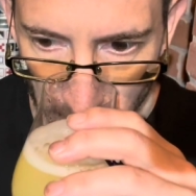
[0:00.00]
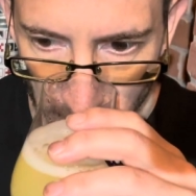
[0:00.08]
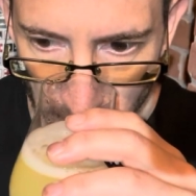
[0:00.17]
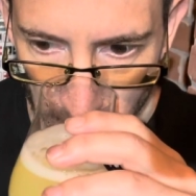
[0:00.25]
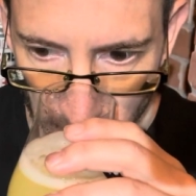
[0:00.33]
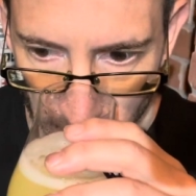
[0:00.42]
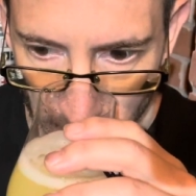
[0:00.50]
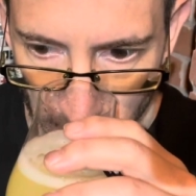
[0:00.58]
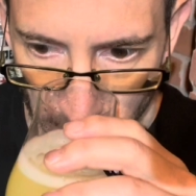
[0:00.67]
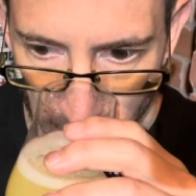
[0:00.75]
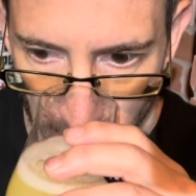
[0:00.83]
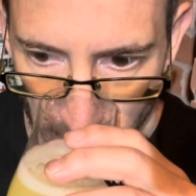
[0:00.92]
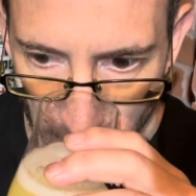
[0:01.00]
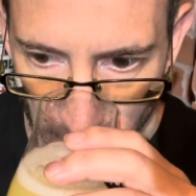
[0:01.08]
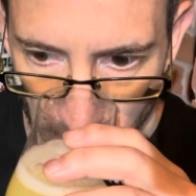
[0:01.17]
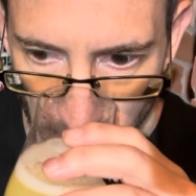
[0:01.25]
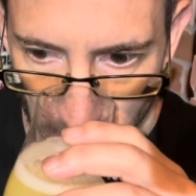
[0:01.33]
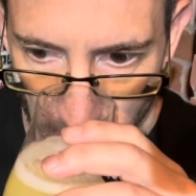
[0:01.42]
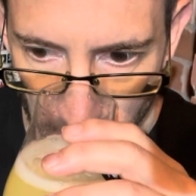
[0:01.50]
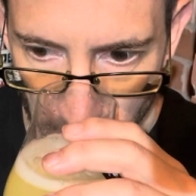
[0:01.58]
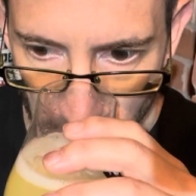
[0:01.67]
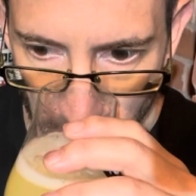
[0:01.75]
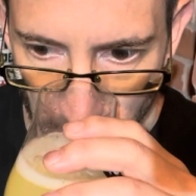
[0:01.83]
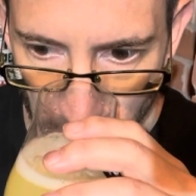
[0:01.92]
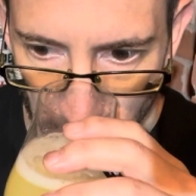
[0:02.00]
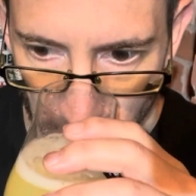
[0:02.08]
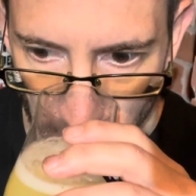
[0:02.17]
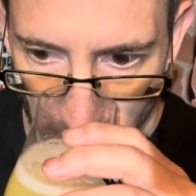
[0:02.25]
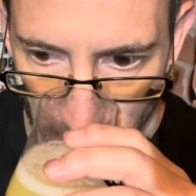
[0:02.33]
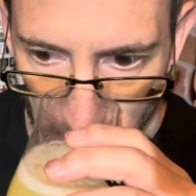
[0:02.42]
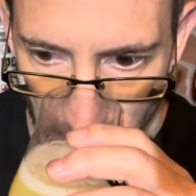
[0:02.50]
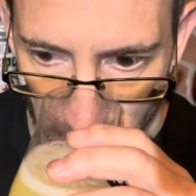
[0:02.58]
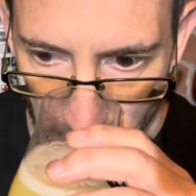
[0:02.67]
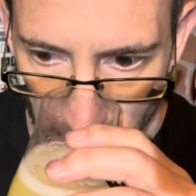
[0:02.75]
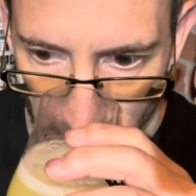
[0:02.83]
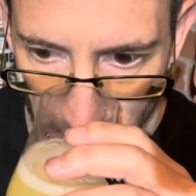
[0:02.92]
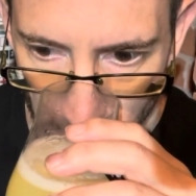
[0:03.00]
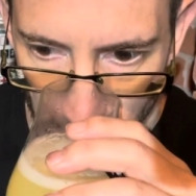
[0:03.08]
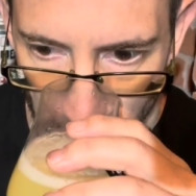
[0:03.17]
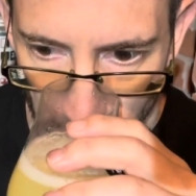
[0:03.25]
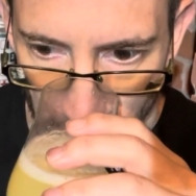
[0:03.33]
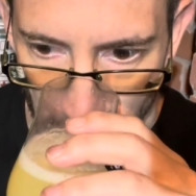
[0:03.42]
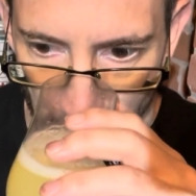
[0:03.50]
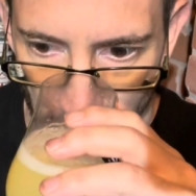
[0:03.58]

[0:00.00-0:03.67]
[no speech]